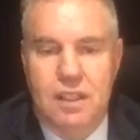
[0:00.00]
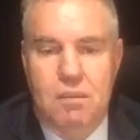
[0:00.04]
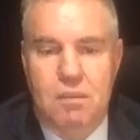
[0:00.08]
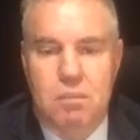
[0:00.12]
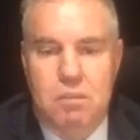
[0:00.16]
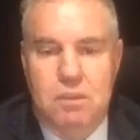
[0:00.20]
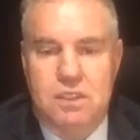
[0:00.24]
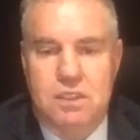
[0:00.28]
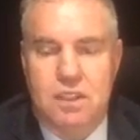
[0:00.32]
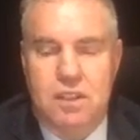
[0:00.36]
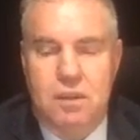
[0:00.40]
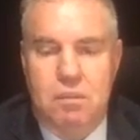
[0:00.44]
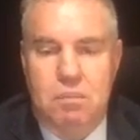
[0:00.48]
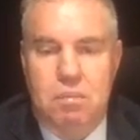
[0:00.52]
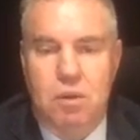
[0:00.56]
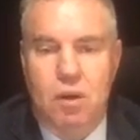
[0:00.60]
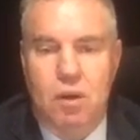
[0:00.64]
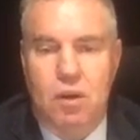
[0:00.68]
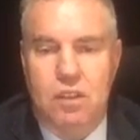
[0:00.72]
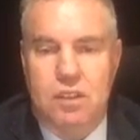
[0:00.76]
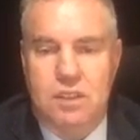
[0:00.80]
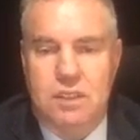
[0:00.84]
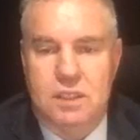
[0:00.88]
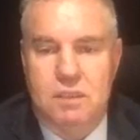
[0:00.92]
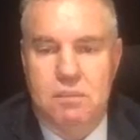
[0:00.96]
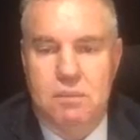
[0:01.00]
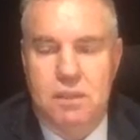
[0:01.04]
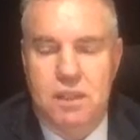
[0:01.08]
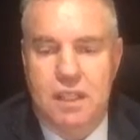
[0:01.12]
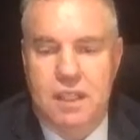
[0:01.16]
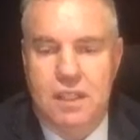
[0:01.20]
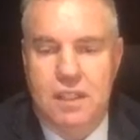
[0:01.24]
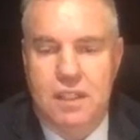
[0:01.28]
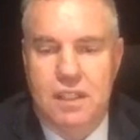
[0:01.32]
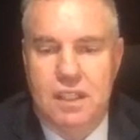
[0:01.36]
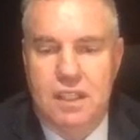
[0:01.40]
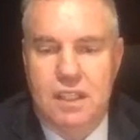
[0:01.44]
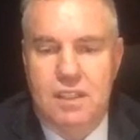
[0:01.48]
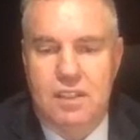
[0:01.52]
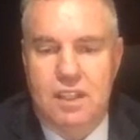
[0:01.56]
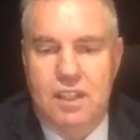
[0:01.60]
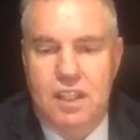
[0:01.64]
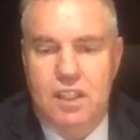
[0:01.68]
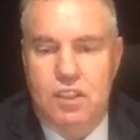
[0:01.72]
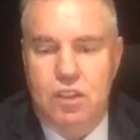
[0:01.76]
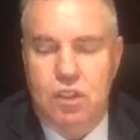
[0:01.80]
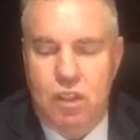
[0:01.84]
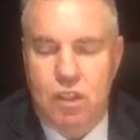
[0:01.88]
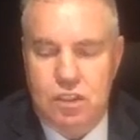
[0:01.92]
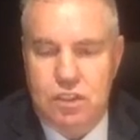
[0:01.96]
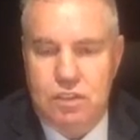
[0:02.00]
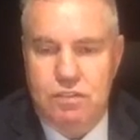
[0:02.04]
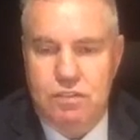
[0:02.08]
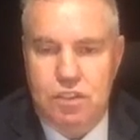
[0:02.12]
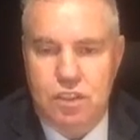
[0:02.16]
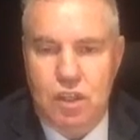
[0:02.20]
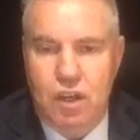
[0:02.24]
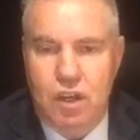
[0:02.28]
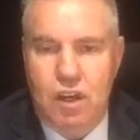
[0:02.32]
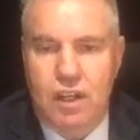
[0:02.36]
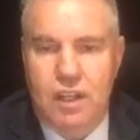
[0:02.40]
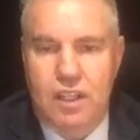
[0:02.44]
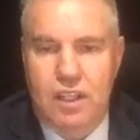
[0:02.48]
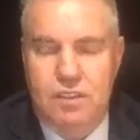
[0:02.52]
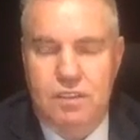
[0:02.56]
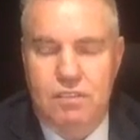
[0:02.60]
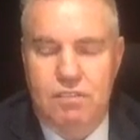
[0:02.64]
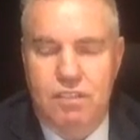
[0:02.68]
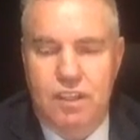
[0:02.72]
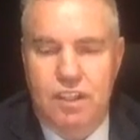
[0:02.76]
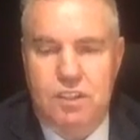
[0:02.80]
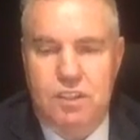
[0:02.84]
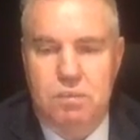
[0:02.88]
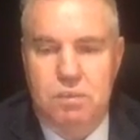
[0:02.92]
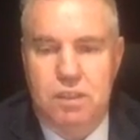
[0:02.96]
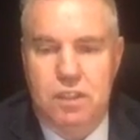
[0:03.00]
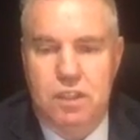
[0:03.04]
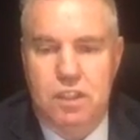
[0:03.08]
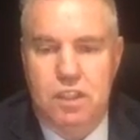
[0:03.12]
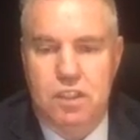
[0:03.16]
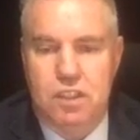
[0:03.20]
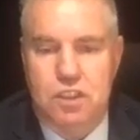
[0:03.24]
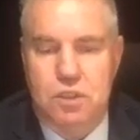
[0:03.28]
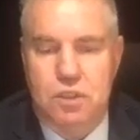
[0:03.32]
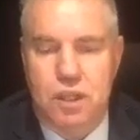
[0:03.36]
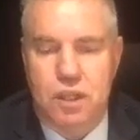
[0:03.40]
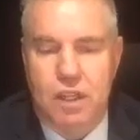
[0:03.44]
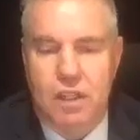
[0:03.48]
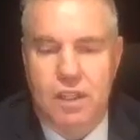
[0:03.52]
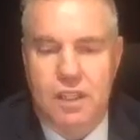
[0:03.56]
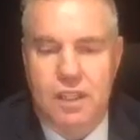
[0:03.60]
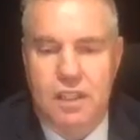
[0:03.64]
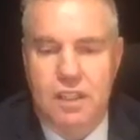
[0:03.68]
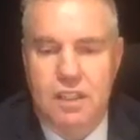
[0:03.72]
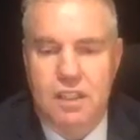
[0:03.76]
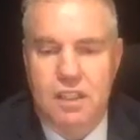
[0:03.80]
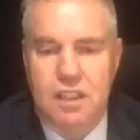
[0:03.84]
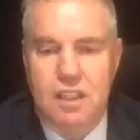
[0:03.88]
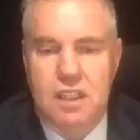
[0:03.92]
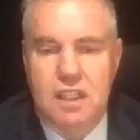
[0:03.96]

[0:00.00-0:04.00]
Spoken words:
Because of their proximity, there's lots of Chinese investment in Australia.